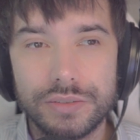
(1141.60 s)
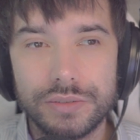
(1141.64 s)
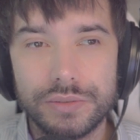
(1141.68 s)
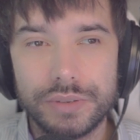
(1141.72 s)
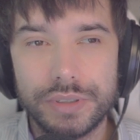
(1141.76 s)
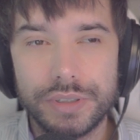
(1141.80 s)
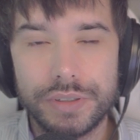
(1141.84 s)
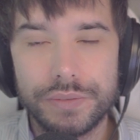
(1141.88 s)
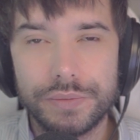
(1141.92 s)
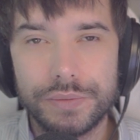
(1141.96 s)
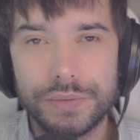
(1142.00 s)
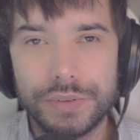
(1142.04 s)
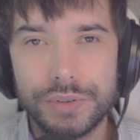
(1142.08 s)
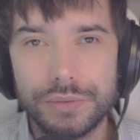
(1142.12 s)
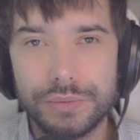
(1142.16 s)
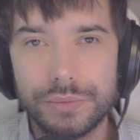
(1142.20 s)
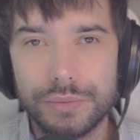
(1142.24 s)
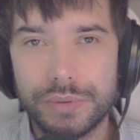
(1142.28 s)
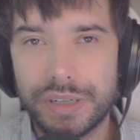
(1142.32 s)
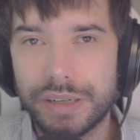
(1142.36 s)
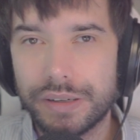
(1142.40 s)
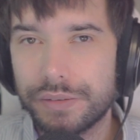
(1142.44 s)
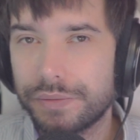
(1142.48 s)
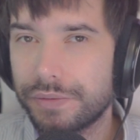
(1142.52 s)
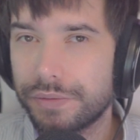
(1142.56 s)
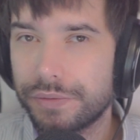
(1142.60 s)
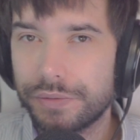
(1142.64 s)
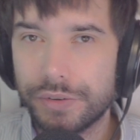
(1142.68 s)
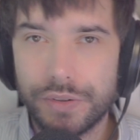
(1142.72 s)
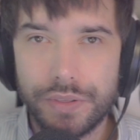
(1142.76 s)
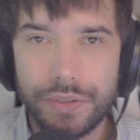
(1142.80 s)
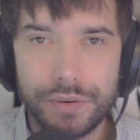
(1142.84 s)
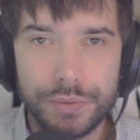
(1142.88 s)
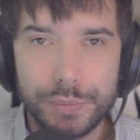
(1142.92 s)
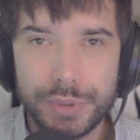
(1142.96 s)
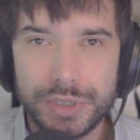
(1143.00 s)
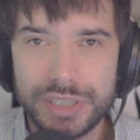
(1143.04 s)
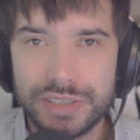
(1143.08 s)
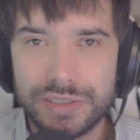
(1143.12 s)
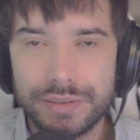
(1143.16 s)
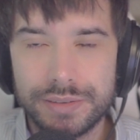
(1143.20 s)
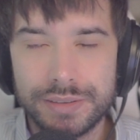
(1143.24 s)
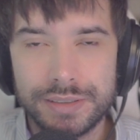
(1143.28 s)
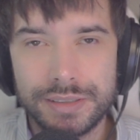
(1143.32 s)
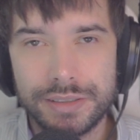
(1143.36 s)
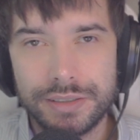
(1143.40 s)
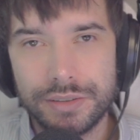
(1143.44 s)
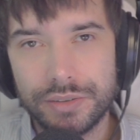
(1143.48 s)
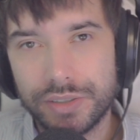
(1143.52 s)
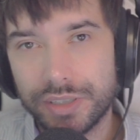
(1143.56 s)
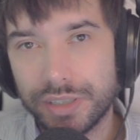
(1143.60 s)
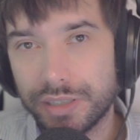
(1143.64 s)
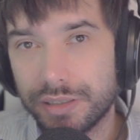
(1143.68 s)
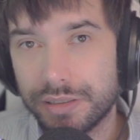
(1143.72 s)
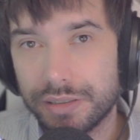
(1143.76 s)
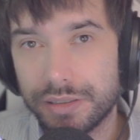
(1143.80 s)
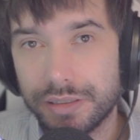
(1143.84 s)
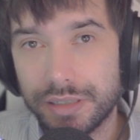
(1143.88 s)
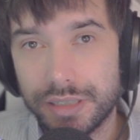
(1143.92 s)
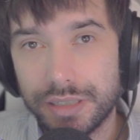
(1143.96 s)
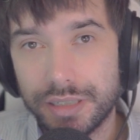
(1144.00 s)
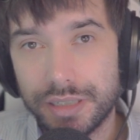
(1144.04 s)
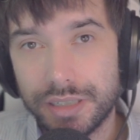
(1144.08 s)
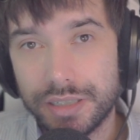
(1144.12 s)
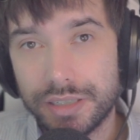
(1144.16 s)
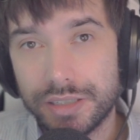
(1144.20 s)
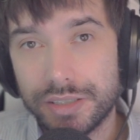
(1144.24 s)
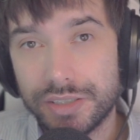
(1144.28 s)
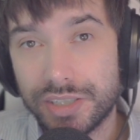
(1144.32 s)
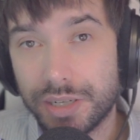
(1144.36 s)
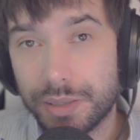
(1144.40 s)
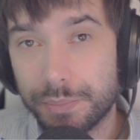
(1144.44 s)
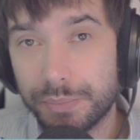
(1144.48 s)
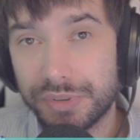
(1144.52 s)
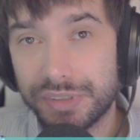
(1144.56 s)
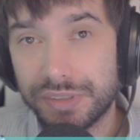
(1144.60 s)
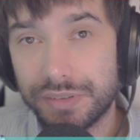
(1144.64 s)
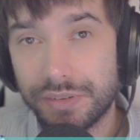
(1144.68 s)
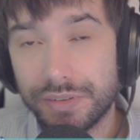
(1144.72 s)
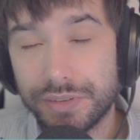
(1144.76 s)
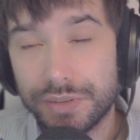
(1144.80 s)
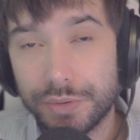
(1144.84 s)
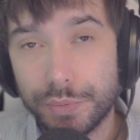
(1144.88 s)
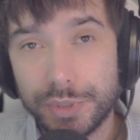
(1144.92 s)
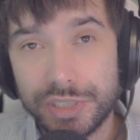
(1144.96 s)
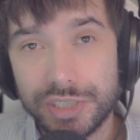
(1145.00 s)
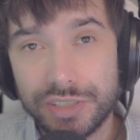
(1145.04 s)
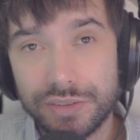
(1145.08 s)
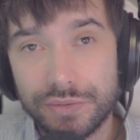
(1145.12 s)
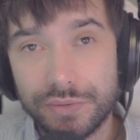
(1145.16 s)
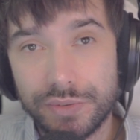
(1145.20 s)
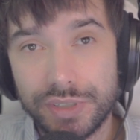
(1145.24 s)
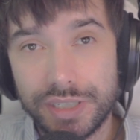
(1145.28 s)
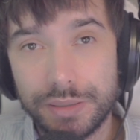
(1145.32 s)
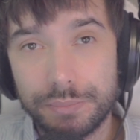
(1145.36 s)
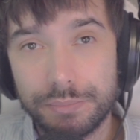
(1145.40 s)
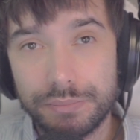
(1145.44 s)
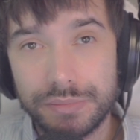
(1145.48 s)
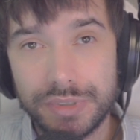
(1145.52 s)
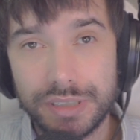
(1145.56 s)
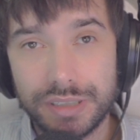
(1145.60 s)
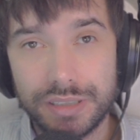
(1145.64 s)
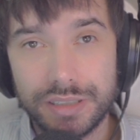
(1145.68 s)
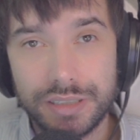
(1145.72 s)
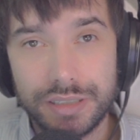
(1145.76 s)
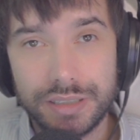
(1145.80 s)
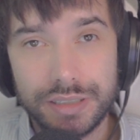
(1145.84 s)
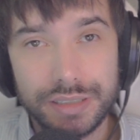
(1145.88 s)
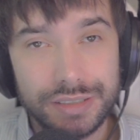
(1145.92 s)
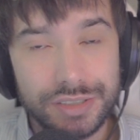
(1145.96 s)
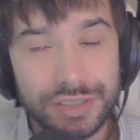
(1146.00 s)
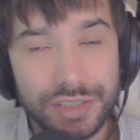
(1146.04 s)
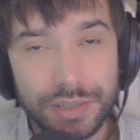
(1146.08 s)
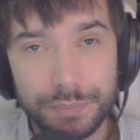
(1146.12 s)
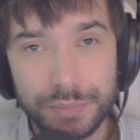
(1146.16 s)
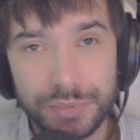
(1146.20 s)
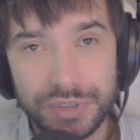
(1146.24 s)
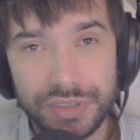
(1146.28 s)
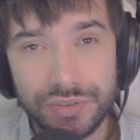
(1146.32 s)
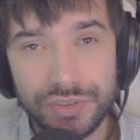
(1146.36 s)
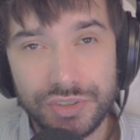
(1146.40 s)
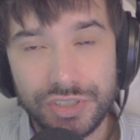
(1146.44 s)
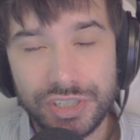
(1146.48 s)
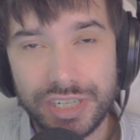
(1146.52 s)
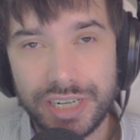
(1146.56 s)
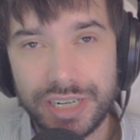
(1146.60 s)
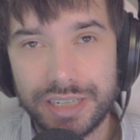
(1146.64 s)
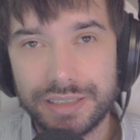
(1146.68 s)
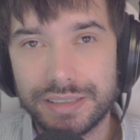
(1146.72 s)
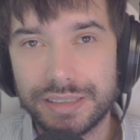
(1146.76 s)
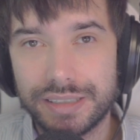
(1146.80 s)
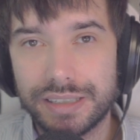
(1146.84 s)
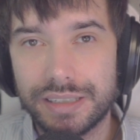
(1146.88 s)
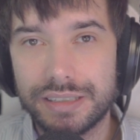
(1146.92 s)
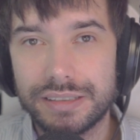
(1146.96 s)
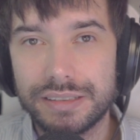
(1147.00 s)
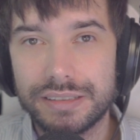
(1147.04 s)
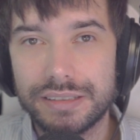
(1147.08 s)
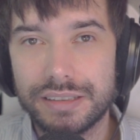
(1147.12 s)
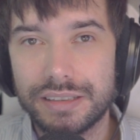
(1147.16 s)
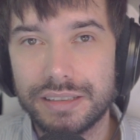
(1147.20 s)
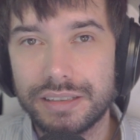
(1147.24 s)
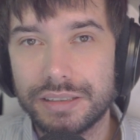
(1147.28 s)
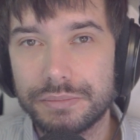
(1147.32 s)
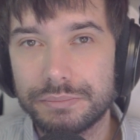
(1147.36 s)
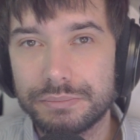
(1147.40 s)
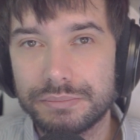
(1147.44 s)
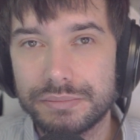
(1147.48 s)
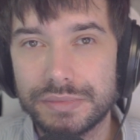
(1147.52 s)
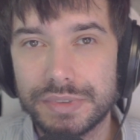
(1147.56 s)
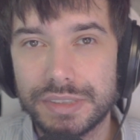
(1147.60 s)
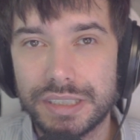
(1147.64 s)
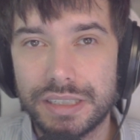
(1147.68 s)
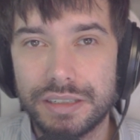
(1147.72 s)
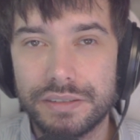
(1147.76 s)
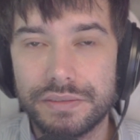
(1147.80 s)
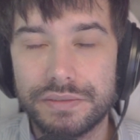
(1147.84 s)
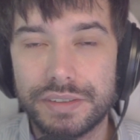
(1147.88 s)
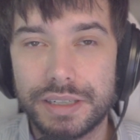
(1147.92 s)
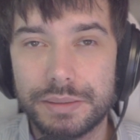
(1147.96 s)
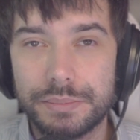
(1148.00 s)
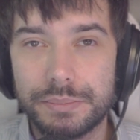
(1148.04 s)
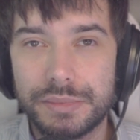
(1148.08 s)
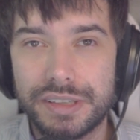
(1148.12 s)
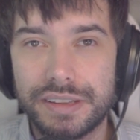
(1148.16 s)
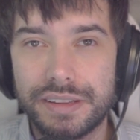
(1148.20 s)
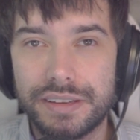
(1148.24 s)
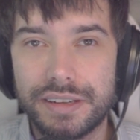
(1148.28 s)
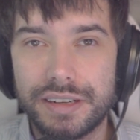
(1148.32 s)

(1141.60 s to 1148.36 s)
if you have further questions, you can jump into the Twitch stream, jump into chat, and find me there.